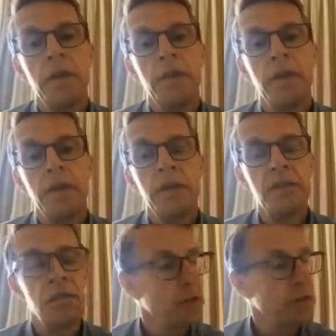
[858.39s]
yeah, it does
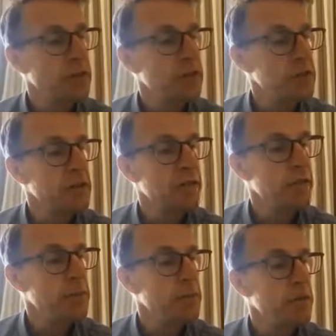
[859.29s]
strike you, doesn't it? If
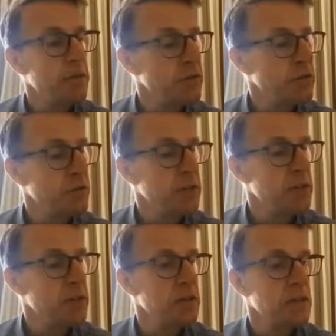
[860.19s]
people are off the
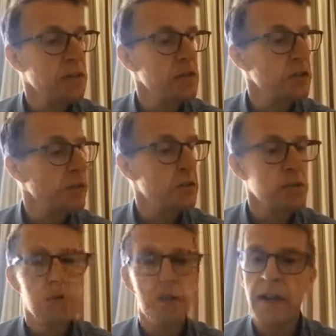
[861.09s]
streets in such
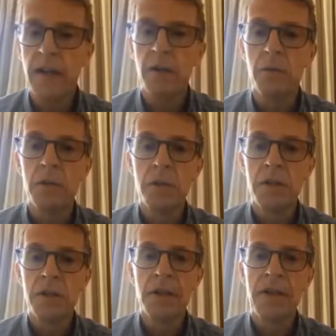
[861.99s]
numbers now,
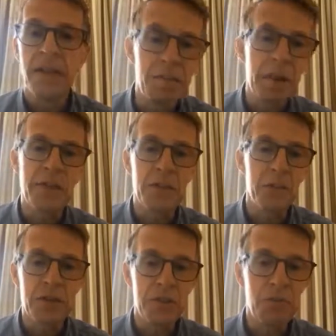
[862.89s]
it kind of begs the
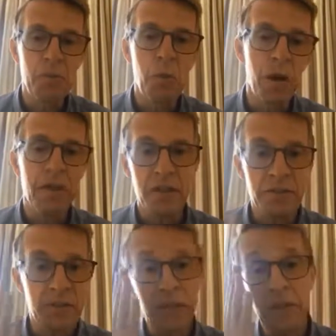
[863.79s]
question: Why can't
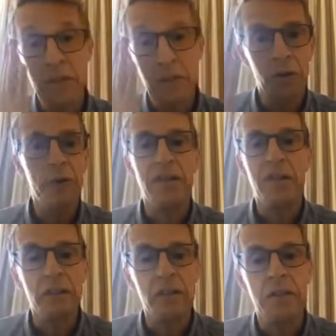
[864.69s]
it be always
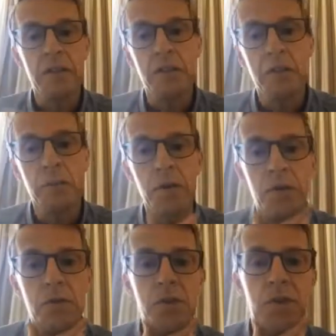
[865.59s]
like this? I
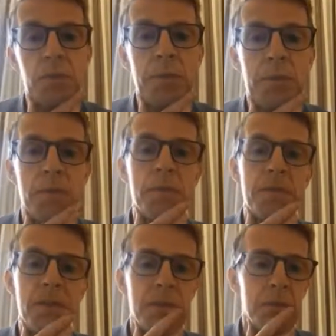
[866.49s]
suppose you know people probably
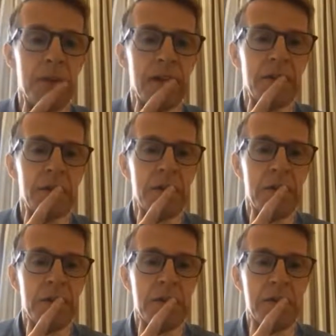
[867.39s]
think, "Well, hang on,
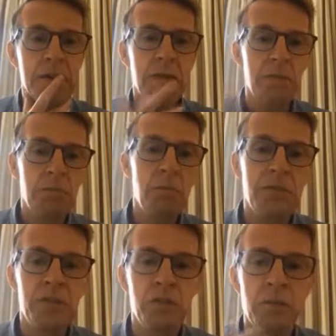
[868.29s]
we're uh,
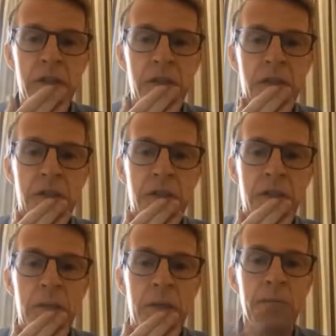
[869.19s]
solving
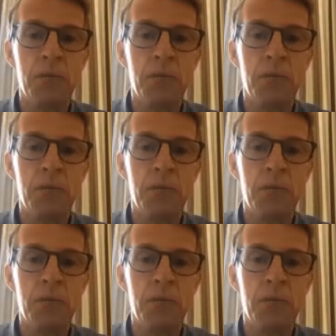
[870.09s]
well, a big well,